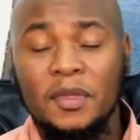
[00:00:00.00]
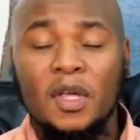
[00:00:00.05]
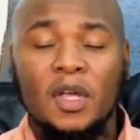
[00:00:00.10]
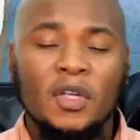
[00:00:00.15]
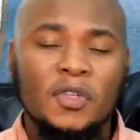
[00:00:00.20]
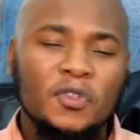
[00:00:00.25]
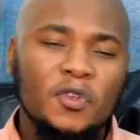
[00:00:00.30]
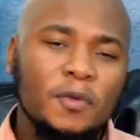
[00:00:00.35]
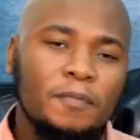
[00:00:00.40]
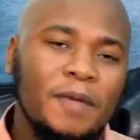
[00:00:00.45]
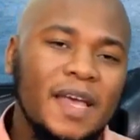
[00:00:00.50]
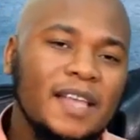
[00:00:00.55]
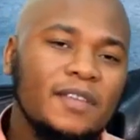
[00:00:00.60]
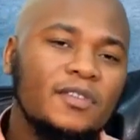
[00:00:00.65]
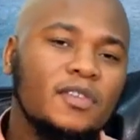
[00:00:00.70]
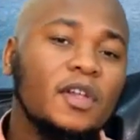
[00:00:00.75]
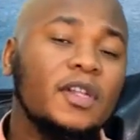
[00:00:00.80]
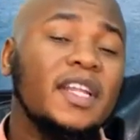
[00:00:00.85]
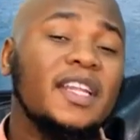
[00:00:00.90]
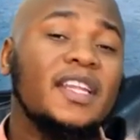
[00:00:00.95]
So, based
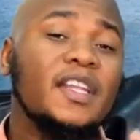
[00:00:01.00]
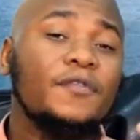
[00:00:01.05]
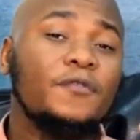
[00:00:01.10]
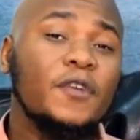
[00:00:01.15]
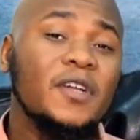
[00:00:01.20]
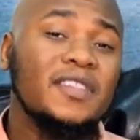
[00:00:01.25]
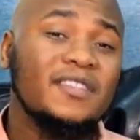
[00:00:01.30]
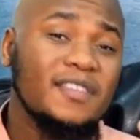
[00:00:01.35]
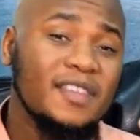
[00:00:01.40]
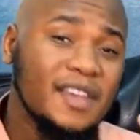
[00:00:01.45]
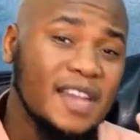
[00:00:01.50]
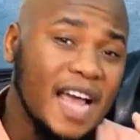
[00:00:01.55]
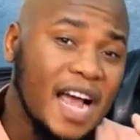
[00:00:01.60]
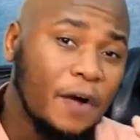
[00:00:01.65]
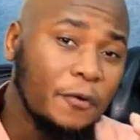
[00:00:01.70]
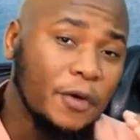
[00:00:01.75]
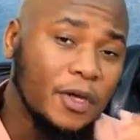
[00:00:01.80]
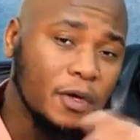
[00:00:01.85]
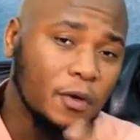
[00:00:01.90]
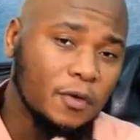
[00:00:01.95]
on the different
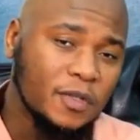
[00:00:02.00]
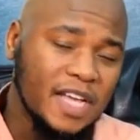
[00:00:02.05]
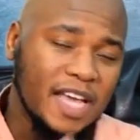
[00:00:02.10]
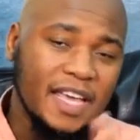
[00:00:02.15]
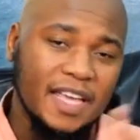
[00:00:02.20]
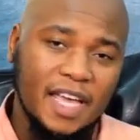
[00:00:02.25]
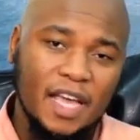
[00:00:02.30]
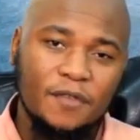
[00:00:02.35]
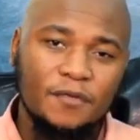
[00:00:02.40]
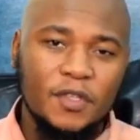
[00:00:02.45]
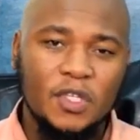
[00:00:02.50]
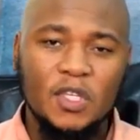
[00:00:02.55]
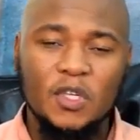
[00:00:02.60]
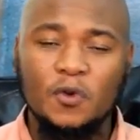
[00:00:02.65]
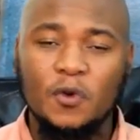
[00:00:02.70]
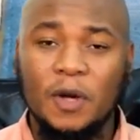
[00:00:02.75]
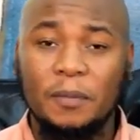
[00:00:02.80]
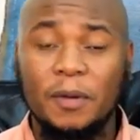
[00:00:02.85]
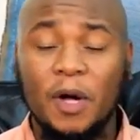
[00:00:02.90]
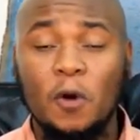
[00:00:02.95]
scenarios I gave to you
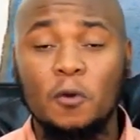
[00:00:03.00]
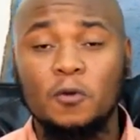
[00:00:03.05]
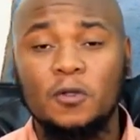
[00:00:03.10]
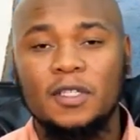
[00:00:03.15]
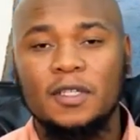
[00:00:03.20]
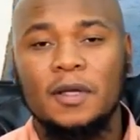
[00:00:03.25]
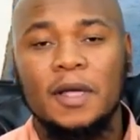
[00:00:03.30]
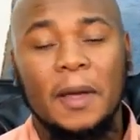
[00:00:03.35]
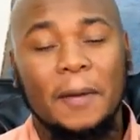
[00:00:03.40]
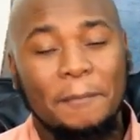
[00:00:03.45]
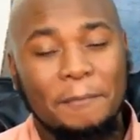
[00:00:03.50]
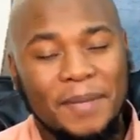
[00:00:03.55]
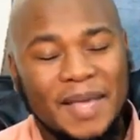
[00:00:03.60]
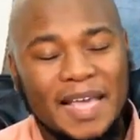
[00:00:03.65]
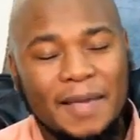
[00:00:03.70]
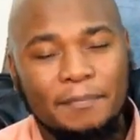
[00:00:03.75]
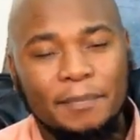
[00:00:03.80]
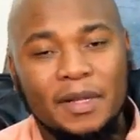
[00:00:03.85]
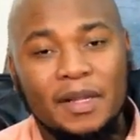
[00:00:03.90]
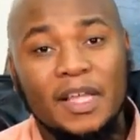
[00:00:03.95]
about
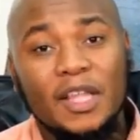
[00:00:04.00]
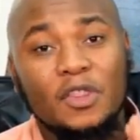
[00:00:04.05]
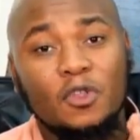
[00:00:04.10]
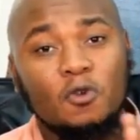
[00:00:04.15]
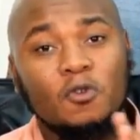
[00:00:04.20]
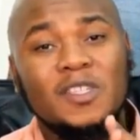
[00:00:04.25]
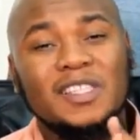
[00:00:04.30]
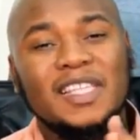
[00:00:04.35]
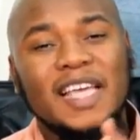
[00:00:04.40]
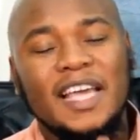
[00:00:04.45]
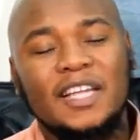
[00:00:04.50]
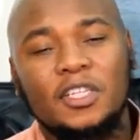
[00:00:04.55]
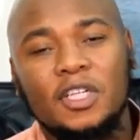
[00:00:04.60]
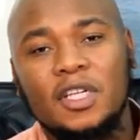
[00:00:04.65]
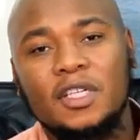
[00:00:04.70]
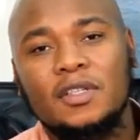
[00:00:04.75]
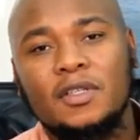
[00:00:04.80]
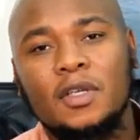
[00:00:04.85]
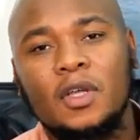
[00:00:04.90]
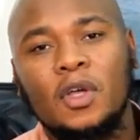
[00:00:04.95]
people in their
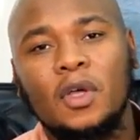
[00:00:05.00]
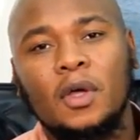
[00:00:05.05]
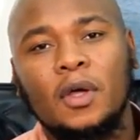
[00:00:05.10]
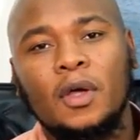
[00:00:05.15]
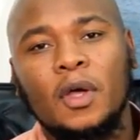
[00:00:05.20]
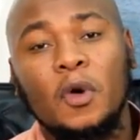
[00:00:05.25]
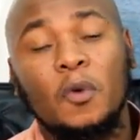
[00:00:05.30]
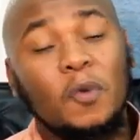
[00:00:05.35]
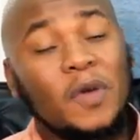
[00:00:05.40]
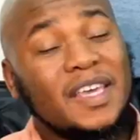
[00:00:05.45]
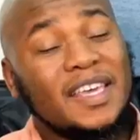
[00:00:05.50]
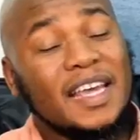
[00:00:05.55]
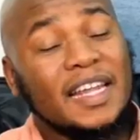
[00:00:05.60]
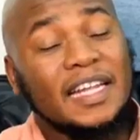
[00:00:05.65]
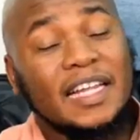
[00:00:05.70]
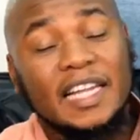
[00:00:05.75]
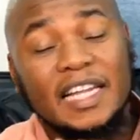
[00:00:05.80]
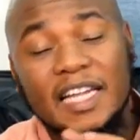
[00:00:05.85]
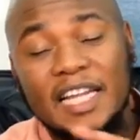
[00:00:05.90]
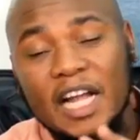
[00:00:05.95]
stages, we can
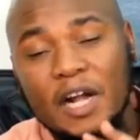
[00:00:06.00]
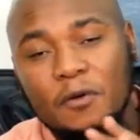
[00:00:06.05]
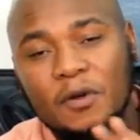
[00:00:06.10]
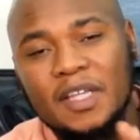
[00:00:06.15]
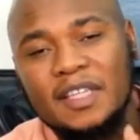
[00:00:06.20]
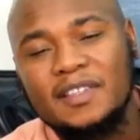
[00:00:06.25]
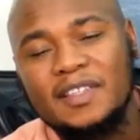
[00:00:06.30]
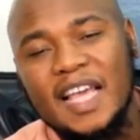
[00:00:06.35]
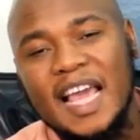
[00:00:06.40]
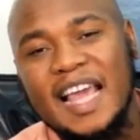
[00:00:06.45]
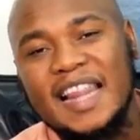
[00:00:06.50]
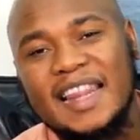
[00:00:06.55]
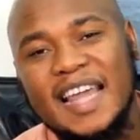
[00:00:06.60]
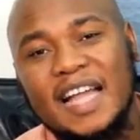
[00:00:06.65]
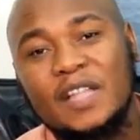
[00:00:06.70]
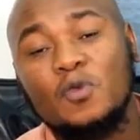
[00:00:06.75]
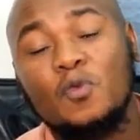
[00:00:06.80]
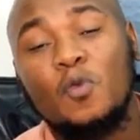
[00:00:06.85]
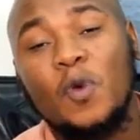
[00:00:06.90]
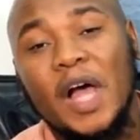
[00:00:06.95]
clearly say
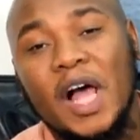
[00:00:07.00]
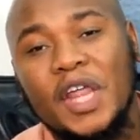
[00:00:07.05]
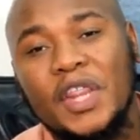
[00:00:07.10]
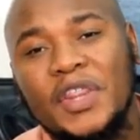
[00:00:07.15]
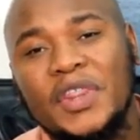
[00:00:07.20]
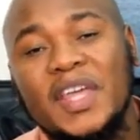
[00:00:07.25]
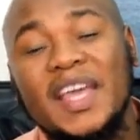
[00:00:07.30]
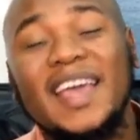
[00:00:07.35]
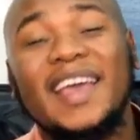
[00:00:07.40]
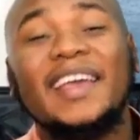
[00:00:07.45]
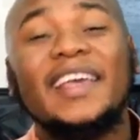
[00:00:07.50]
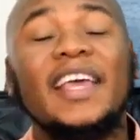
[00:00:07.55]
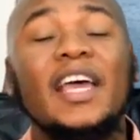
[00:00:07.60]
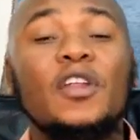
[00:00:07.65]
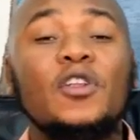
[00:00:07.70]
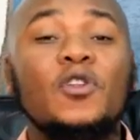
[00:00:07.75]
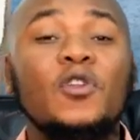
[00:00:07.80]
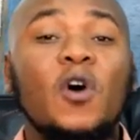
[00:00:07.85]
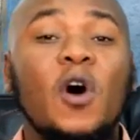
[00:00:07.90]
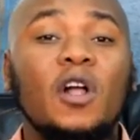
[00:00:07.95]
that wealth
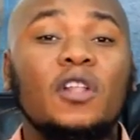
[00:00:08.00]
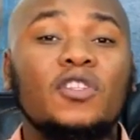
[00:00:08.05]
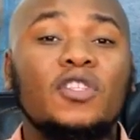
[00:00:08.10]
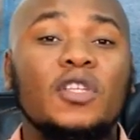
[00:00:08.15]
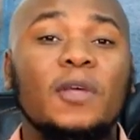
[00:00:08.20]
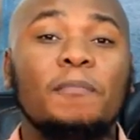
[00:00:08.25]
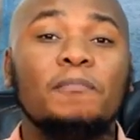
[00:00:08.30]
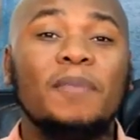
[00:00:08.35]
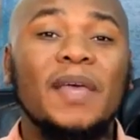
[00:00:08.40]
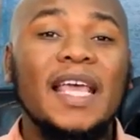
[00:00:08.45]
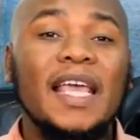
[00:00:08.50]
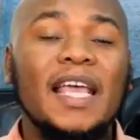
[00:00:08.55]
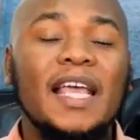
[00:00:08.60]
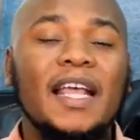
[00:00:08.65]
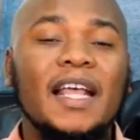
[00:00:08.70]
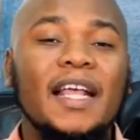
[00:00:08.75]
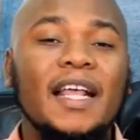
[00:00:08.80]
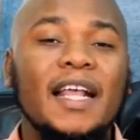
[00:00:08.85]
cannot be